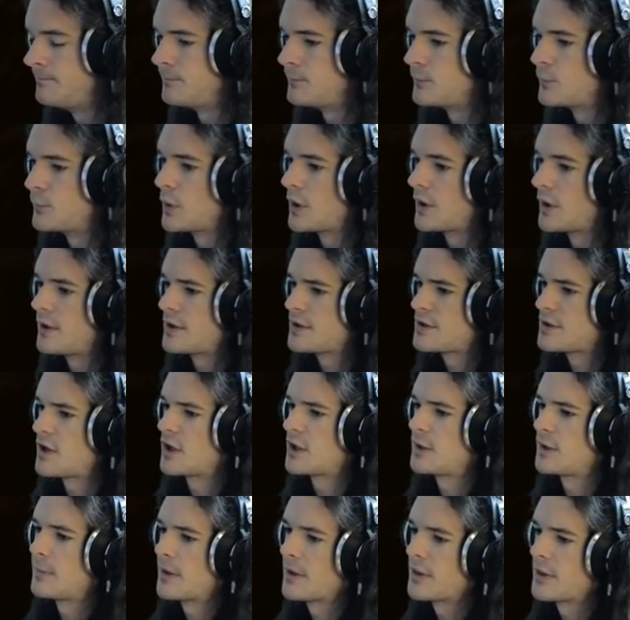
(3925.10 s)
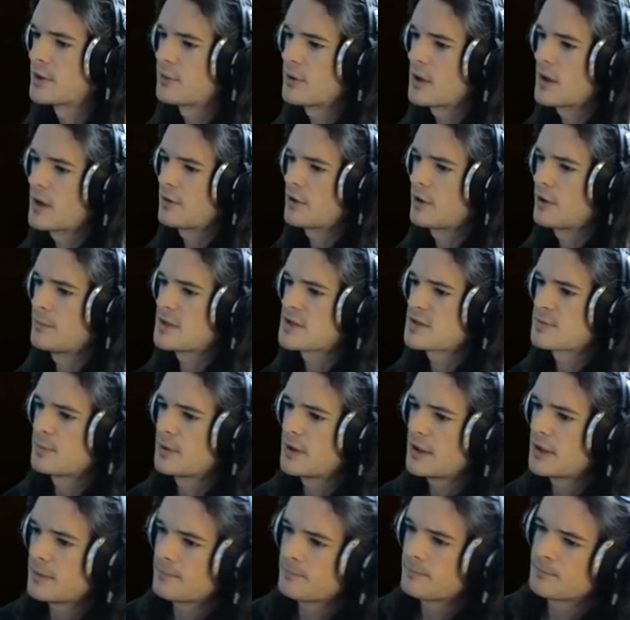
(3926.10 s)
We already talked about the ground army
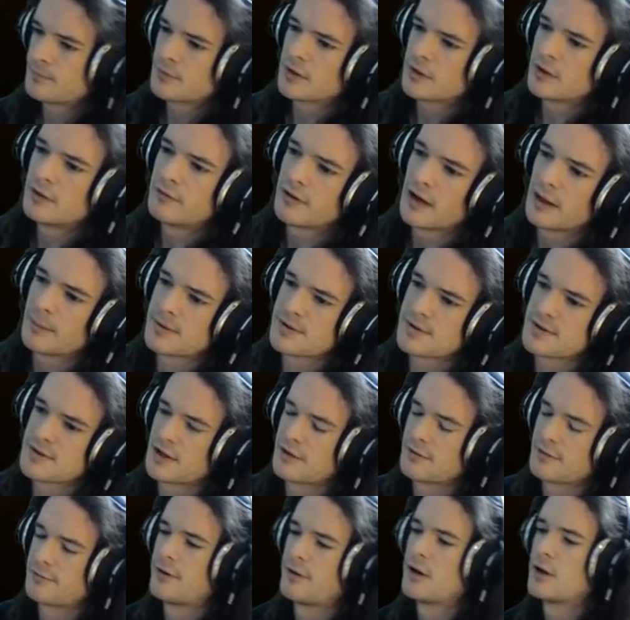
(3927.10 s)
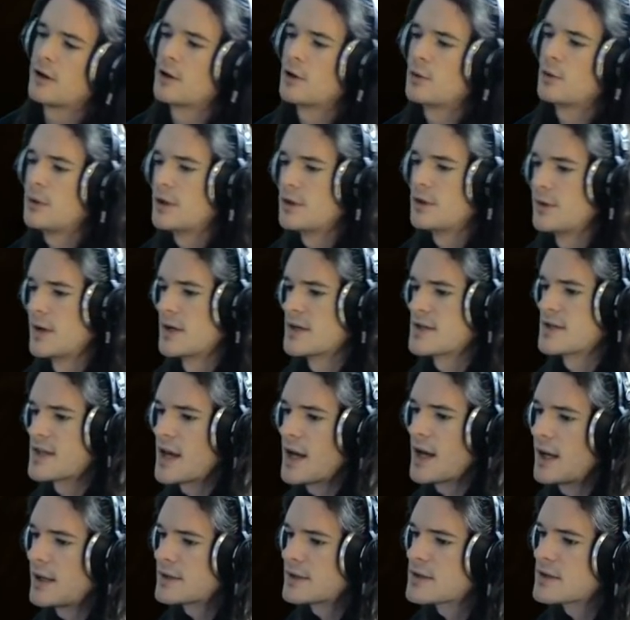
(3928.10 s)
split. Viper said to follow. We addressed
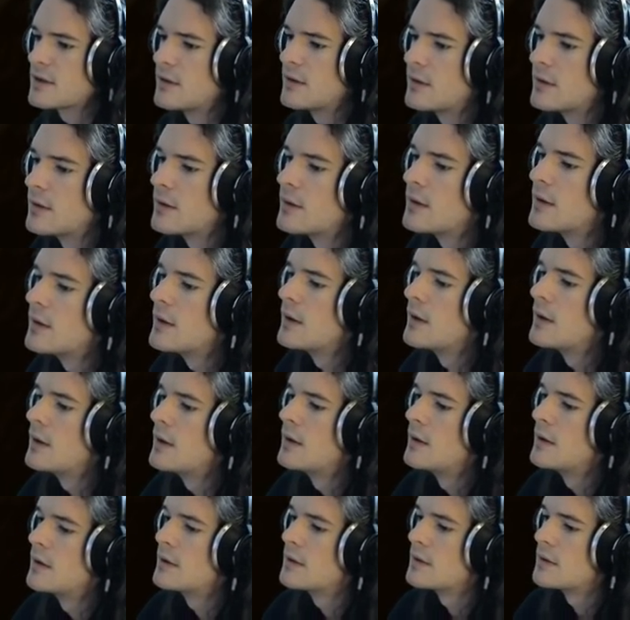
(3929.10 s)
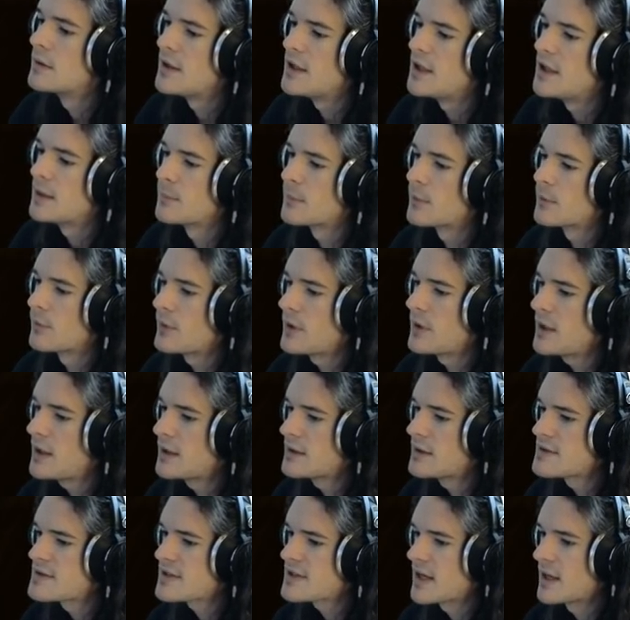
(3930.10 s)
that. Leading
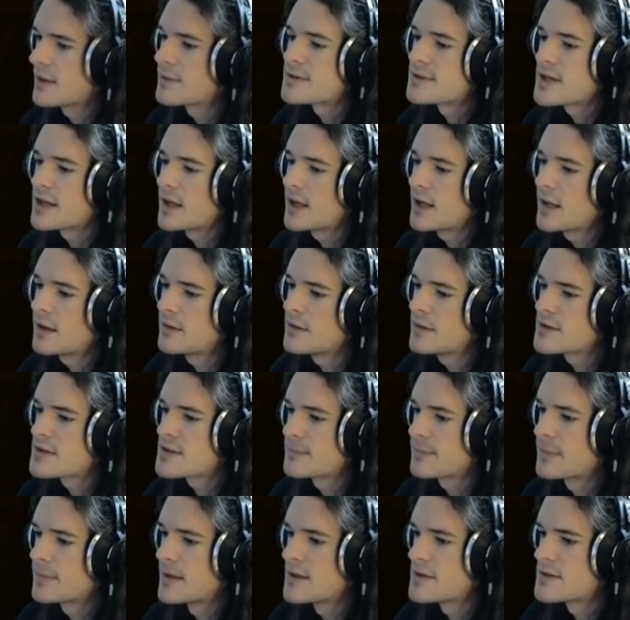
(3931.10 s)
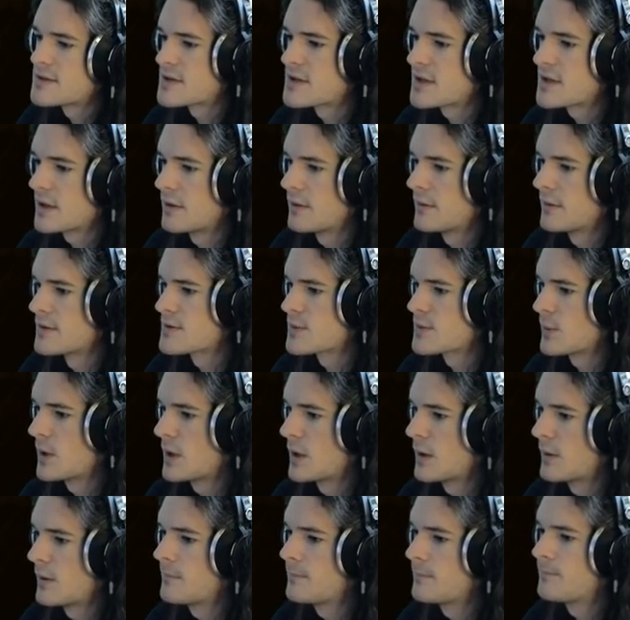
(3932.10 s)
Marine, Scouts ahead. This applies to Terran as
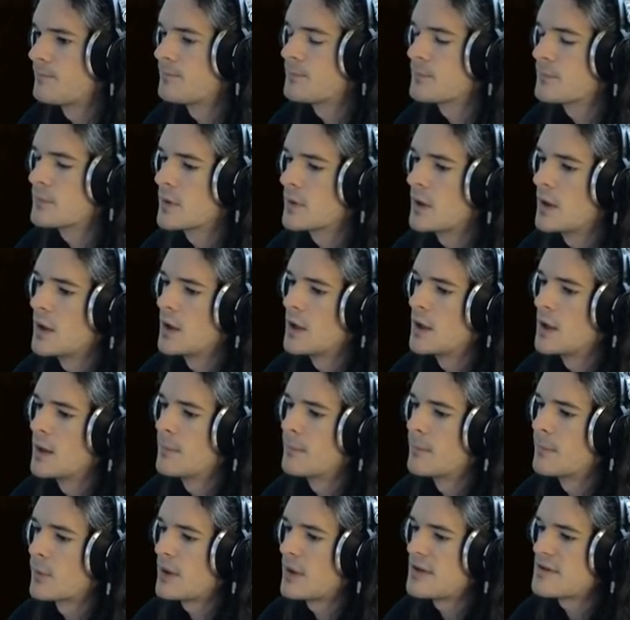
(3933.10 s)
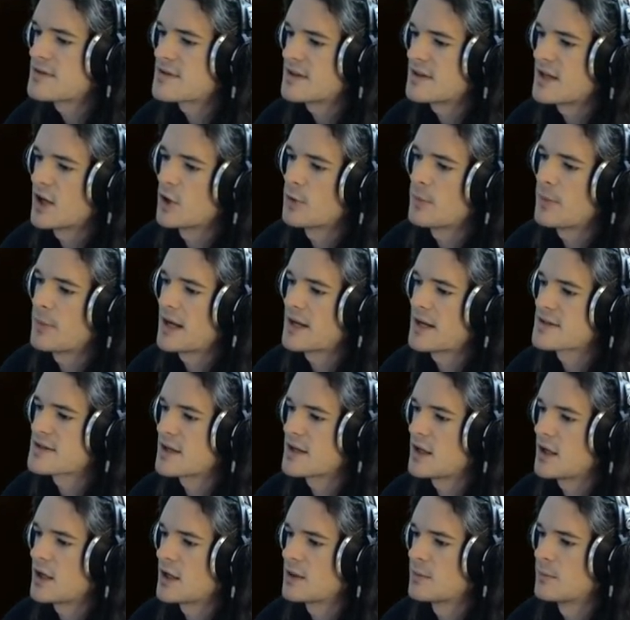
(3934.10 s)
well. Marines and Hellbats
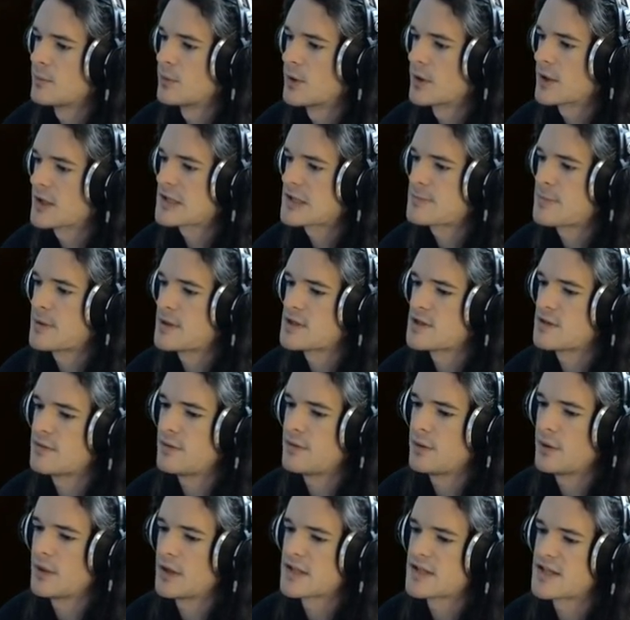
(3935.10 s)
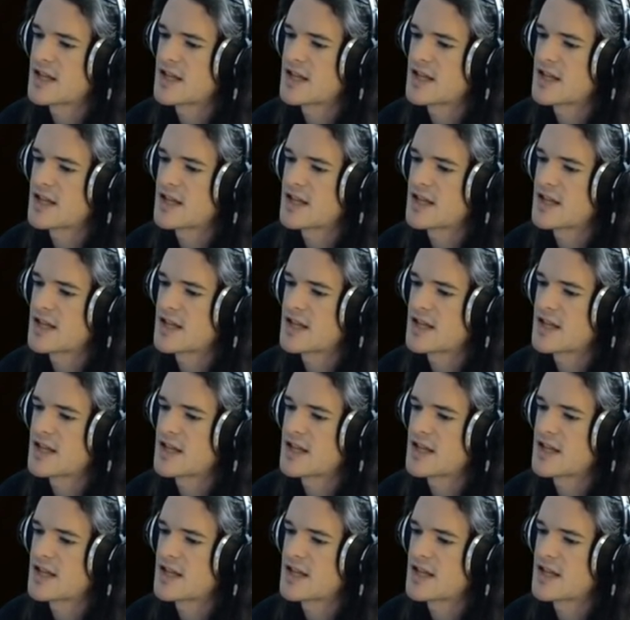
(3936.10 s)
ahead of the more expensive units.